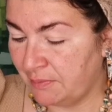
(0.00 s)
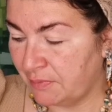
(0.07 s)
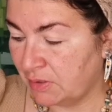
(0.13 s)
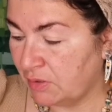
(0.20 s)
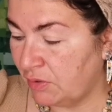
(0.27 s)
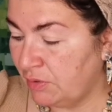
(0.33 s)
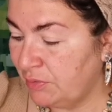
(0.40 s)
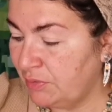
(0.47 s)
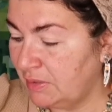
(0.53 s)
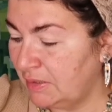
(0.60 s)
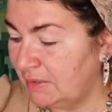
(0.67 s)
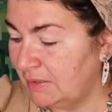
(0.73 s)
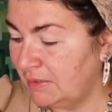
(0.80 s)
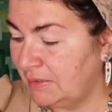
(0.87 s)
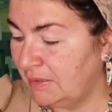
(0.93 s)
time ago
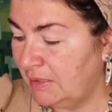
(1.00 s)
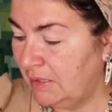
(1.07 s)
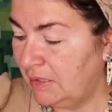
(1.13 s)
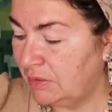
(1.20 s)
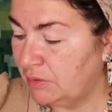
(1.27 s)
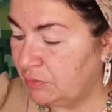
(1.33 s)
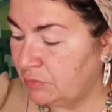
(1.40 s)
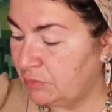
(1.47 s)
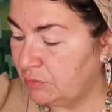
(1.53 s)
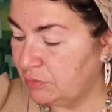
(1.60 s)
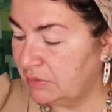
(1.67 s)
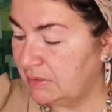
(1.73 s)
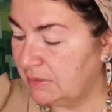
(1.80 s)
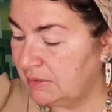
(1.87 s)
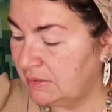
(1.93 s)
to
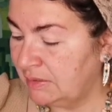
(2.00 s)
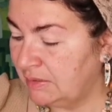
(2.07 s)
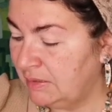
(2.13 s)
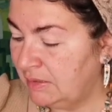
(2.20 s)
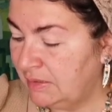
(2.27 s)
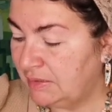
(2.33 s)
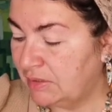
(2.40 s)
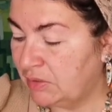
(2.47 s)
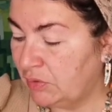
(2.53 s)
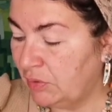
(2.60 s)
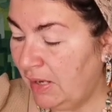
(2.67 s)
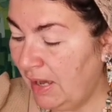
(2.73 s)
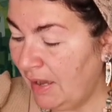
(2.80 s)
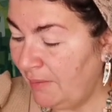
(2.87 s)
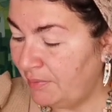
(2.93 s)
do the
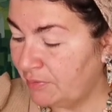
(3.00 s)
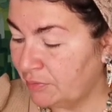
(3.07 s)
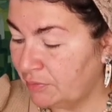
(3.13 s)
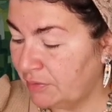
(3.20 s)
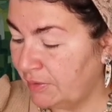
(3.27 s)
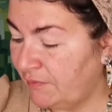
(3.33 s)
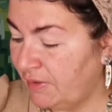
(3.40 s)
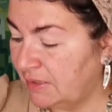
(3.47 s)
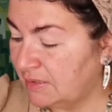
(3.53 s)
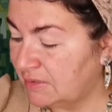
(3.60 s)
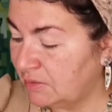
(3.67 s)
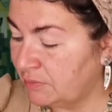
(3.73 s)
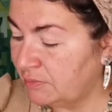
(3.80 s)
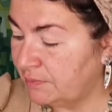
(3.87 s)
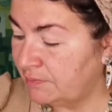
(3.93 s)
collab, to invite
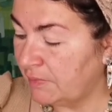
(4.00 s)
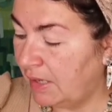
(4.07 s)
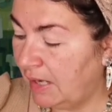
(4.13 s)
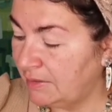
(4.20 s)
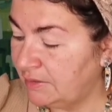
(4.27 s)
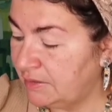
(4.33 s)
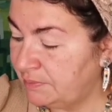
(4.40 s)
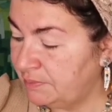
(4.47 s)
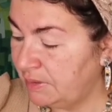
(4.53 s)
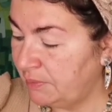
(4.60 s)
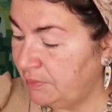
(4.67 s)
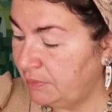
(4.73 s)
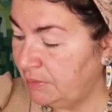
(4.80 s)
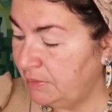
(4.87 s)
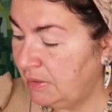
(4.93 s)
some other
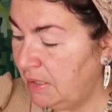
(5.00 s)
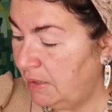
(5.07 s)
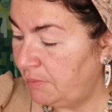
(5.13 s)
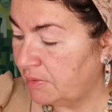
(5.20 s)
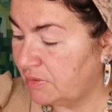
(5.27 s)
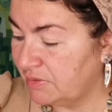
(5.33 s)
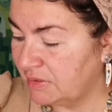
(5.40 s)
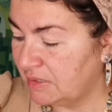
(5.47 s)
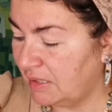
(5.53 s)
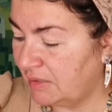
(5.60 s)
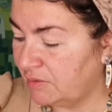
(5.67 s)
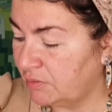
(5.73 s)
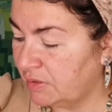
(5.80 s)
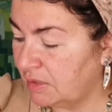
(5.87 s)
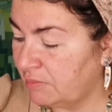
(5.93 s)
people, because
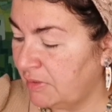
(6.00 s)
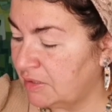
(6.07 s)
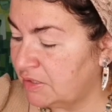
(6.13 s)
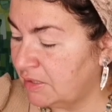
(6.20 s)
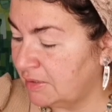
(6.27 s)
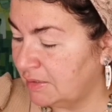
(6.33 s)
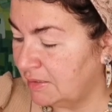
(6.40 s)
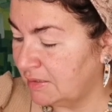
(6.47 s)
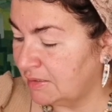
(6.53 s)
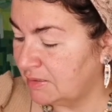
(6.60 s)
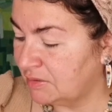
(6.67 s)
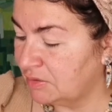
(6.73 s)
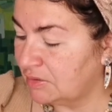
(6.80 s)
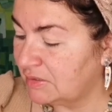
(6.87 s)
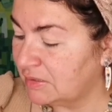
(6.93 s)
I know that my channel
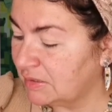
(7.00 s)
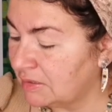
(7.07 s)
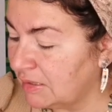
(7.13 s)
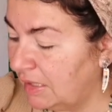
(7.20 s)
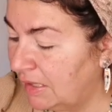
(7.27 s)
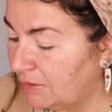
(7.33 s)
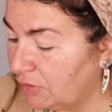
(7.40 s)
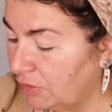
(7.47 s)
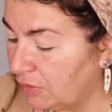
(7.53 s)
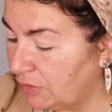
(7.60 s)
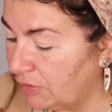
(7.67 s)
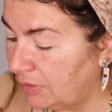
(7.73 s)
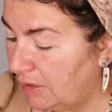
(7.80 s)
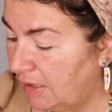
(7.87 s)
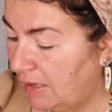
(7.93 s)
is not seen at
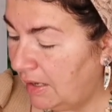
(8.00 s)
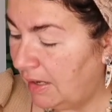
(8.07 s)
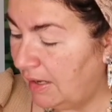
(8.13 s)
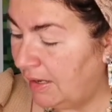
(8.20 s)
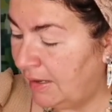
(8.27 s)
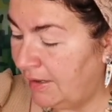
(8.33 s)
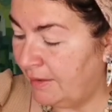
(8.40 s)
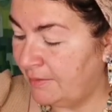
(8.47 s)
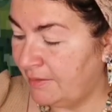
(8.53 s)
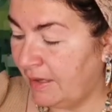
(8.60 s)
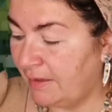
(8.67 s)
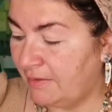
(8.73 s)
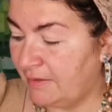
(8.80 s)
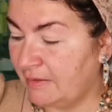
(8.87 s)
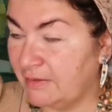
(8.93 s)
all, and
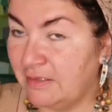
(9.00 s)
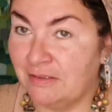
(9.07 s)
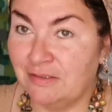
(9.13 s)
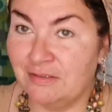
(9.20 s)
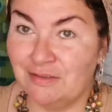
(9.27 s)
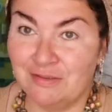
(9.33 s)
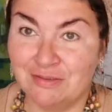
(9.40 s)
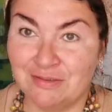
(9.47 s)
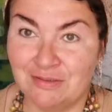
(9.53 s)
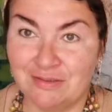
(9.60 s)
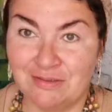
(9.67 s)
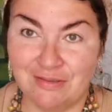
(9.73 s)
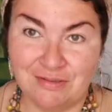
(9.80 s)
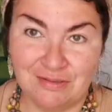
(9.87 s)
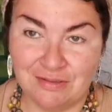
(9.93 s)
I think that
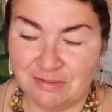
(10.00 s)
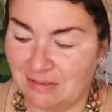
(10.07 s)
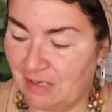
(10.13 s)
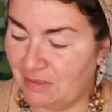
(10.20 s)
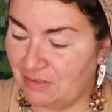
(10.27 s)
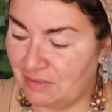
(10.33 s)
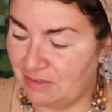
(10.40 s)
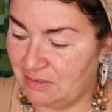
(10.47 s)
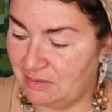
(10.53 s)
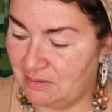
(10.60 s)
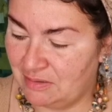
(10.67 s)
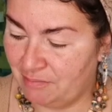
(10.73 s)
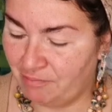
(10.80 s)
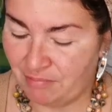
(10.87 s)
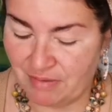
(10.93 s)
this I
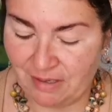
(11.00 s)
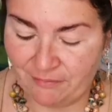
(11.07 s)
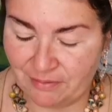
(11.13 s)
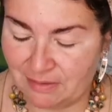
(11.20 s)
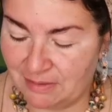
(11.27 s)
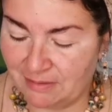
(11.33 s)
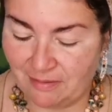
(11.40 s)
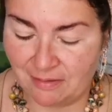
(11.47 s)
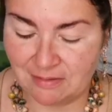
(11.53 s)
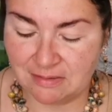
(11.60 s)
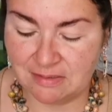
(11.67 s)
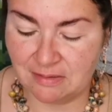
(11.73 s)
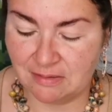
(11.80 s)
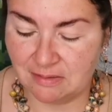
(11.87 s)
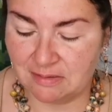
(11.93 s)
just privately think
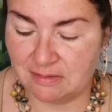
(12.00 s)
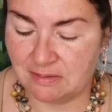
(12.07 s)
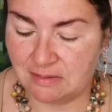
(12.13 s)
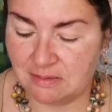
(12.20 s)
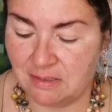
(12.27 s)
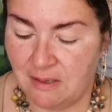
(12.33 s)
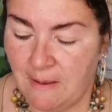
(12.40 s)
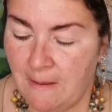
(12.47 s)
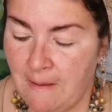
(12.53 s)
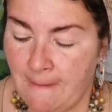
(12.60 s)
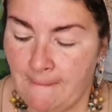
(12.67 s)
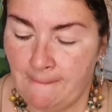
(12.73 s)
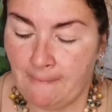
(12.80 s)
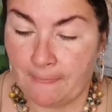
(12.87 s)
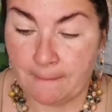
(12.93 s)
that this
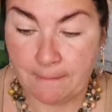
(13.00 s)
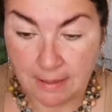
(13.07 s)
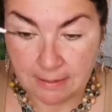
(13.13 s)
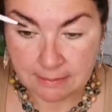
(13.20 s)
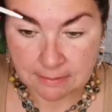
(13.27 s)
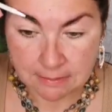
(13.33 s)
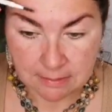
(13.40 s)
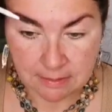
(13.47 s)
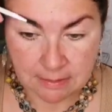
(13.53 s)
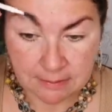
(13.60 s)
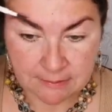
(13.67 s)
palette